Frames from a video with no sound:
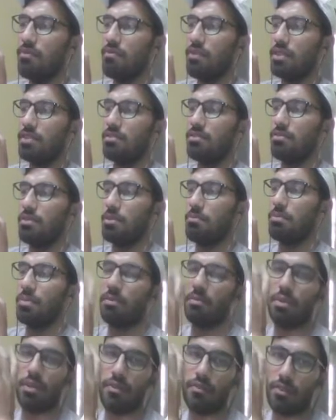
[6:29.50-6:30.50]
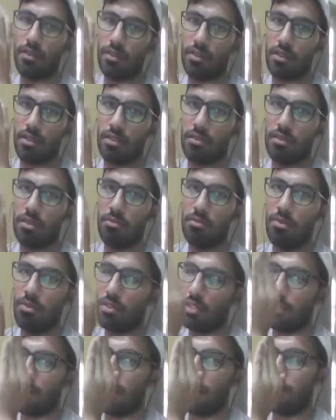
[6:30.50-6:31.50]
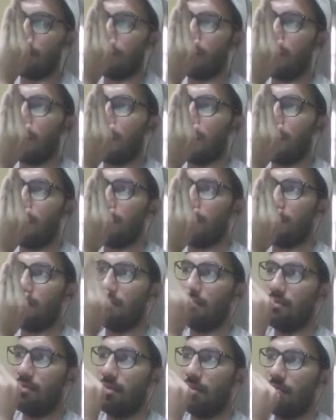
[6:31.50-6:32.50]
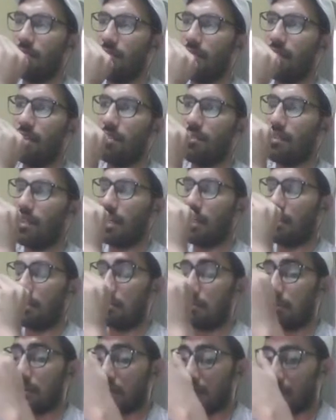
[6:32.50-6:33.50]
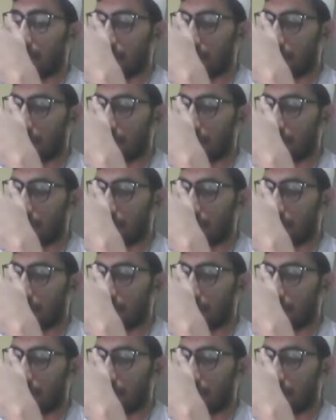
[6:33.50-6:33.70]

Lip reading: first we prepare for the exam. Okay, that is our training, the where we can see